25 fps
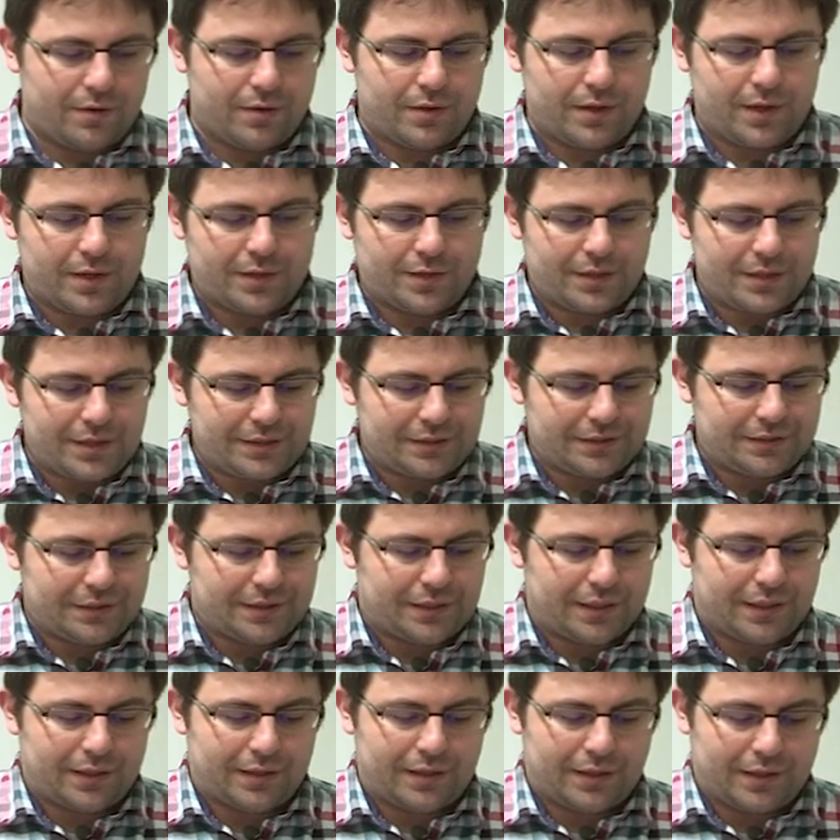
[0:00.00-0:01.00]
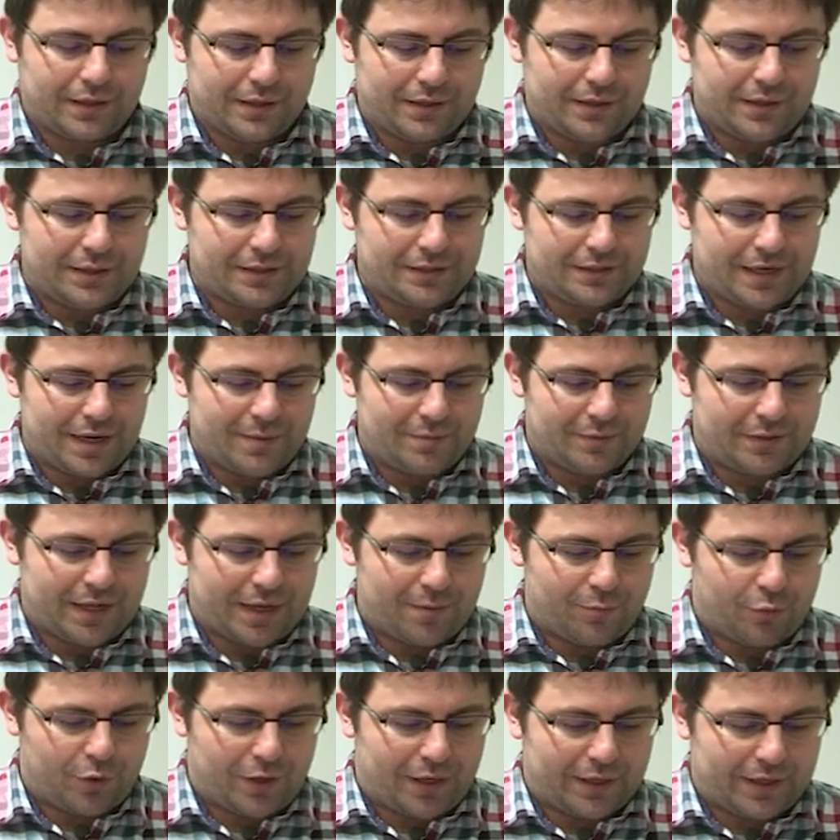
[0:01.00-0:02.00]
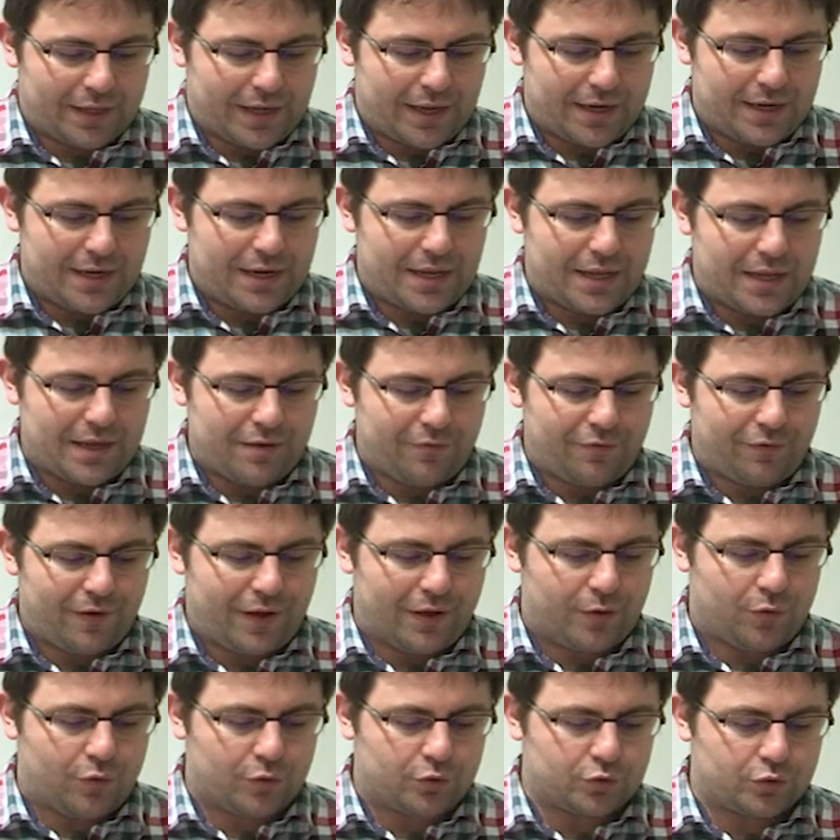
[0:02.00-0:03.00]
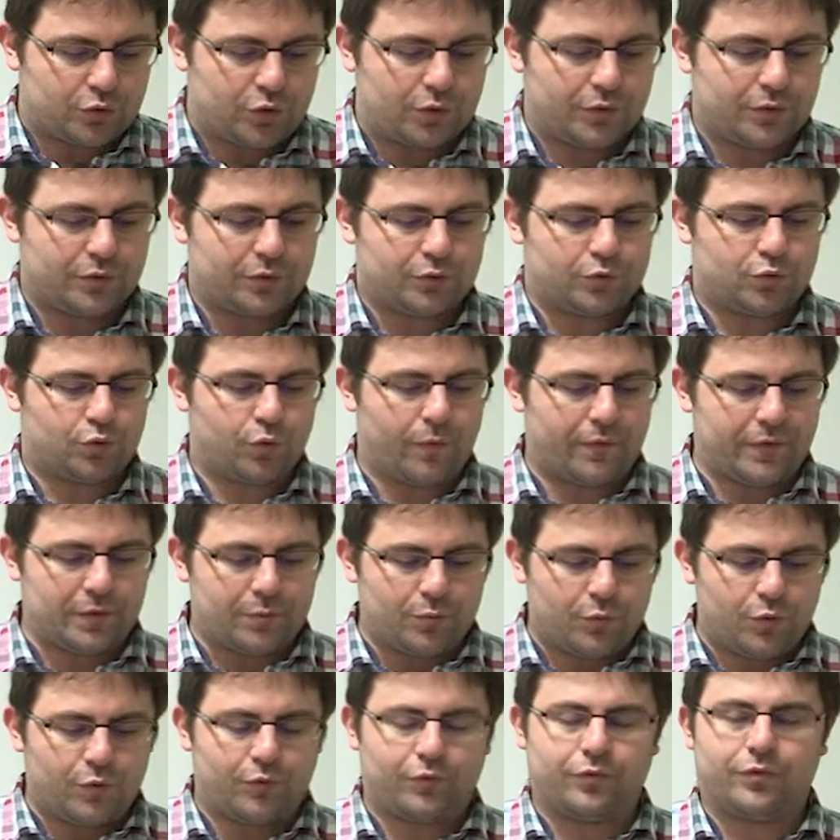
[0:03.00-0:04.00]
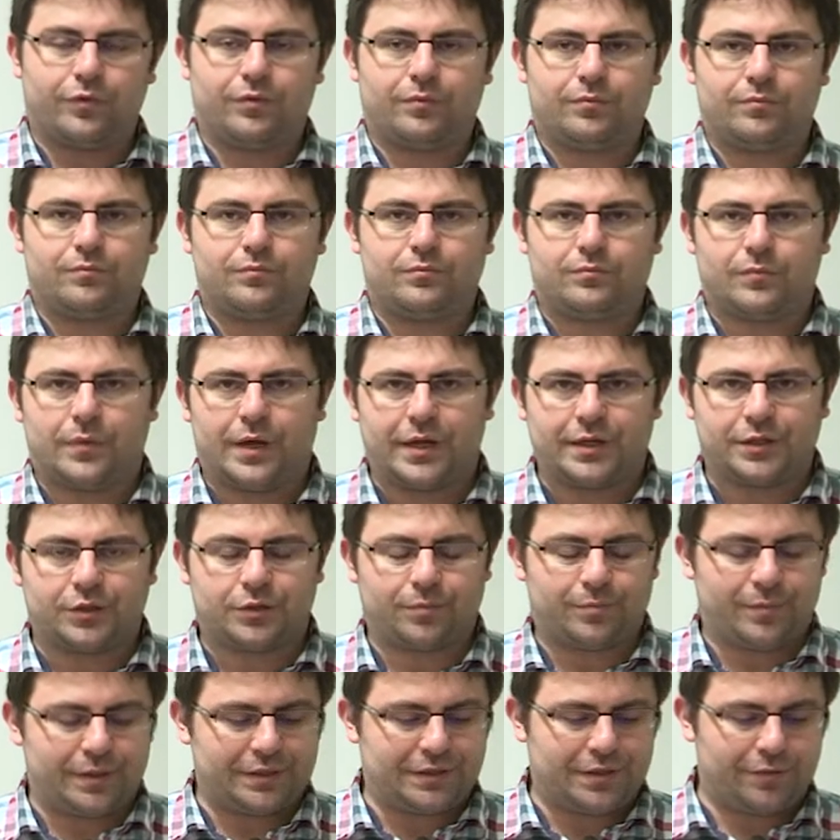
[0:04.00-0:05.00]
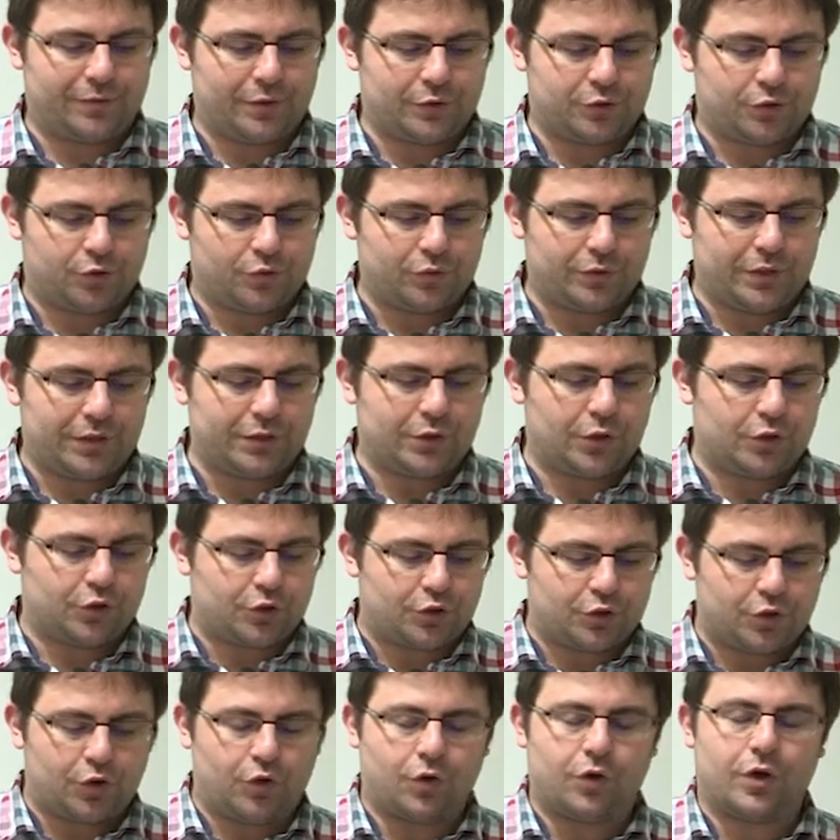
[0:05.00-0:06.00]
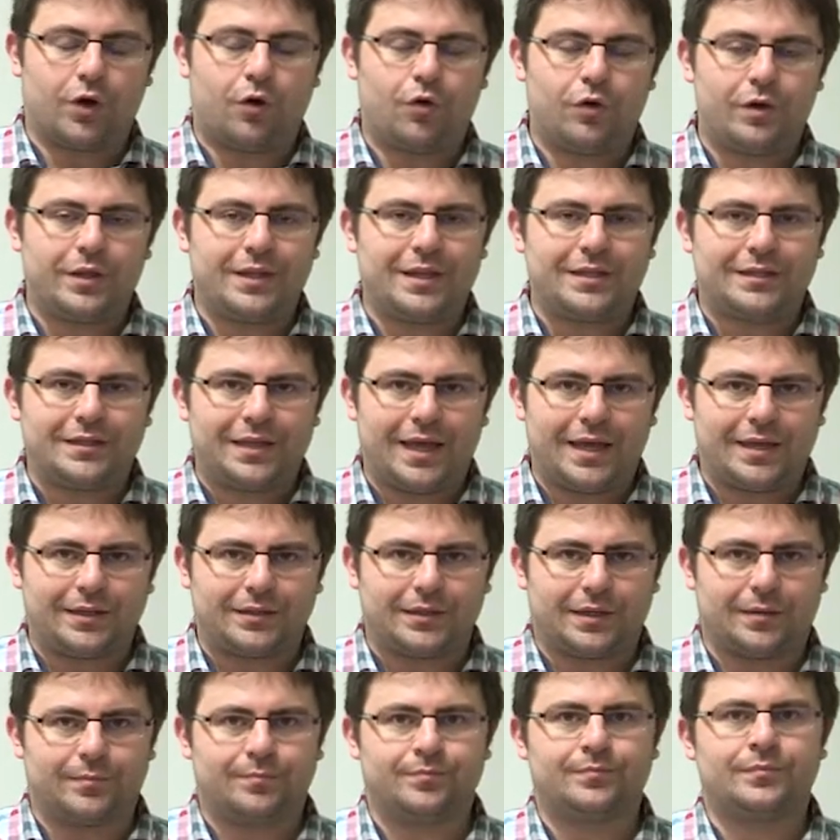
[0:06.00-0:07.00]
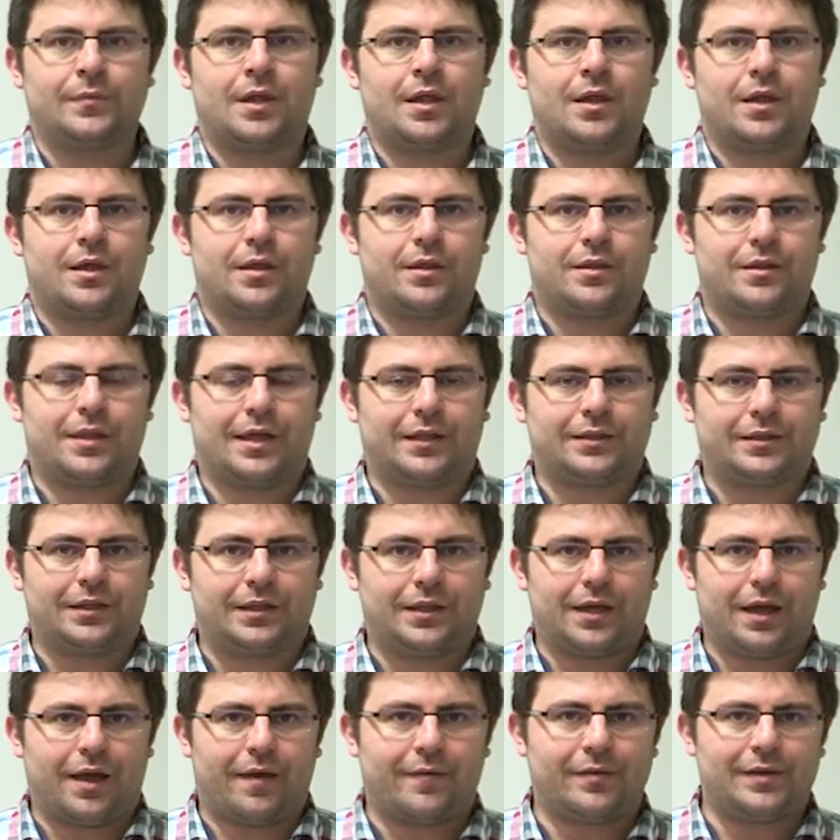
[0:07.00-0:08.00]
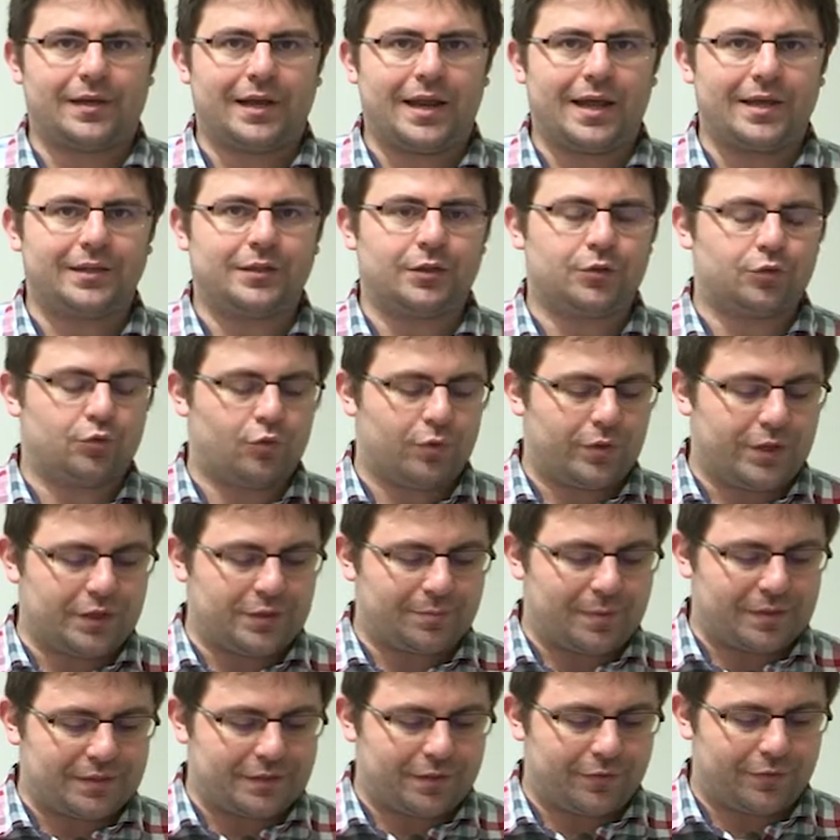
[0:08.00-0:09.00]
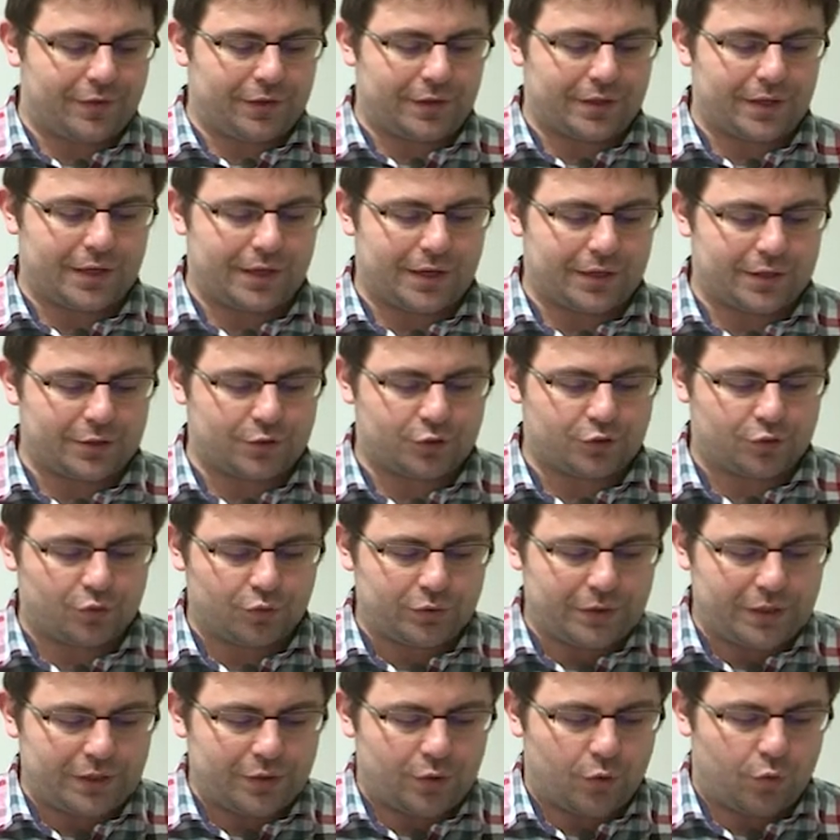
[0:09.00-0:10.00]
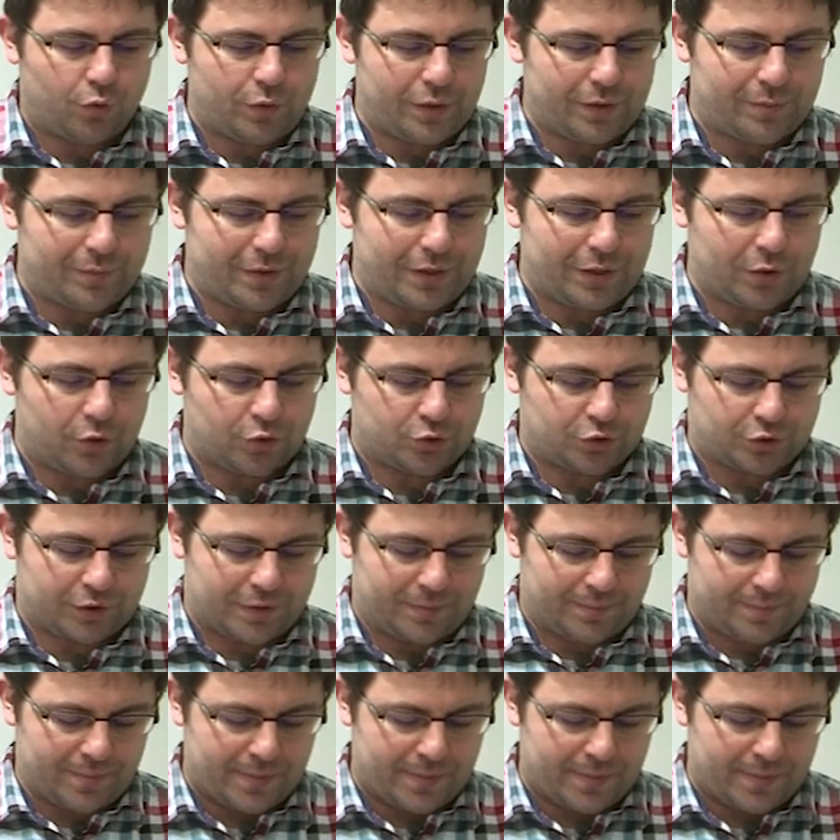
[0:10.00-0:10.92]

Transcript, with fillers: In this, uh, in this same table again, if I want to remove a specific student, so all the data that are related to this specific student will be lost.